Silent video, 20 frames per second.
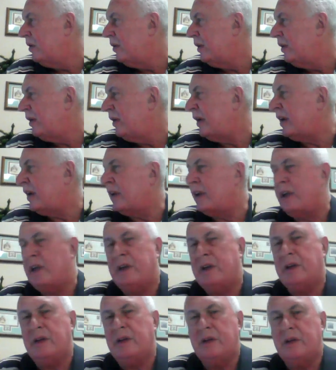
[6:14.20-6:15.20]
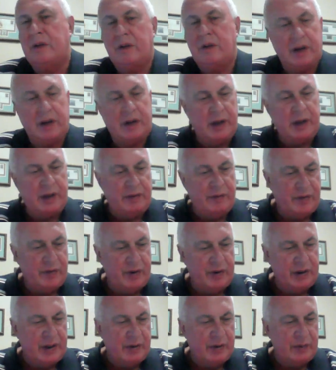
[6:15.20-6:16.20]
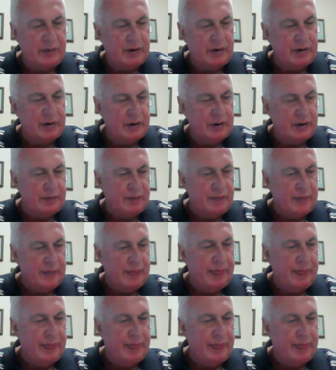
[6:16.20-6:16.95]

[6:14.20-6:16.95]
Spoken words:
Where you at again? I can't find that where you're looking.